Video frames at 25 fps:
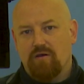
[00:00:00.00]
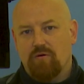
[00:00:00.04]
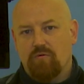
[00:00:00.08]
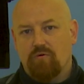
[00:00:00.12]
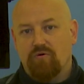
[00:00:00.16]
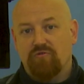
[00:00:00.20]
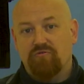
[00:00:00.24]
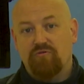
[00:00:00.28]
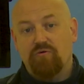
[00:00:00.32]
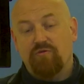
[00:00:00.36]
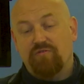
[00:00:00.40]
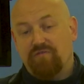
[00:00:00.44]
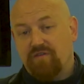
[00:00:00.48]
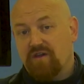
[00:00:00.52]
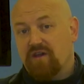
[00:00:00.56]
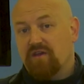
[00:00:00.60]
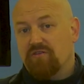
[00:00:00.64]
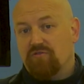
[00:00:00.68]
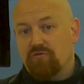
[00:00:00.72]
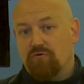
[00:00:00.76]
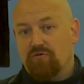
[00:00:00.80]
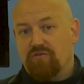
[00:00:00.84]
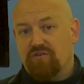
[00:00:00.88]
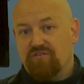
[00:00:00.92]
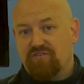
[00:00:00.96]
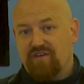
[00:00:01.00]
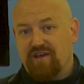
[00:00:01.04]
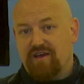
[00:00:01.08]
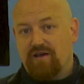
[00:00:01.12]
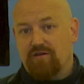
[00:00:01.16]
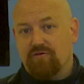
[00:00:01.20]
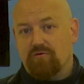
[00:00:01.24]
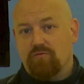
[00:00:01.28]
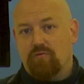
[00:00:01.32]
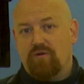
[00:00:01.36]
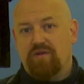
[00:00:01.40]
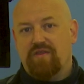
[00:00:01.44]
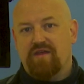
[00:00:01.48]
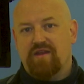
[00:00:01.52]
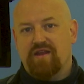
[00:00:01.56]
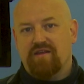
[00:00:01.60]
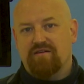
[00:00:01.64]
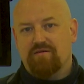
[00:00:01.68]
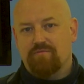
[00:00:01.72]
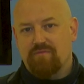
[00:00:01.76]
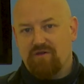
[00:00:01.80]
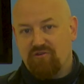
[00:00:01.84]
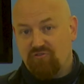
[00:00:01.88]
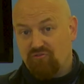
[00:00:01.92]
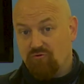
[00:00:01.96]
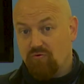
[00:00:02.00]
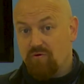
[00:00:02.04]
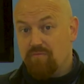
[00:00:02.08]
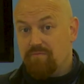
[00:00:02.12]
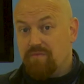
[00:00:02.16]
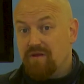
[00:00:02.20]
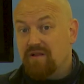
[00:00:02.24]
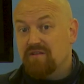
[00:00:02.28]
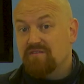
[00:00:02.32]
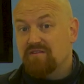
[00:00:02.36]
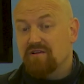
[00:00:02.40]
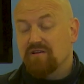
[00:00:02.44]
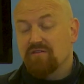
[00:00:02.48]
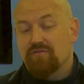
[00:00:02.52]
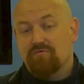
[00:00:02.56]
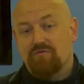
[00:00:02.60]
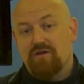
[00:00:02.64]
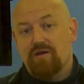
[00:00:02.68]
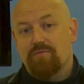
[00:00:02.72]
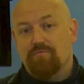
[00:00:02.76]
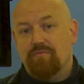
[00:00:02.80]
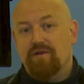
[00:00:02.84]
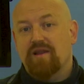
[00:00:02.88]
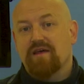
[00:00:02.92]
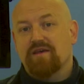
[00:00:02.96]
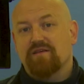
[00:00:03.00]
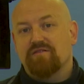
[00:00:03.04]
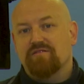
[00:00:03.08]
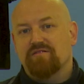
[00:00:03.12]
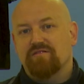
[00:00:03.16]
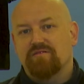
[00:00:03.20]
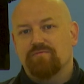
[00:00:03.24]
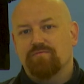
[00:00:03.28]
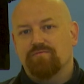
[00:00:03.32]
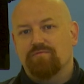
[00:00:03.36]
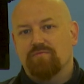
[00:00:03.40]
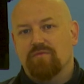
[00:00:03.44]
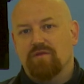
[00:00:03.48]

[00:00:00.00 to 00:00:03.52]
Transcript: Once we figured all this out, we then had to make sure we built it in the right place.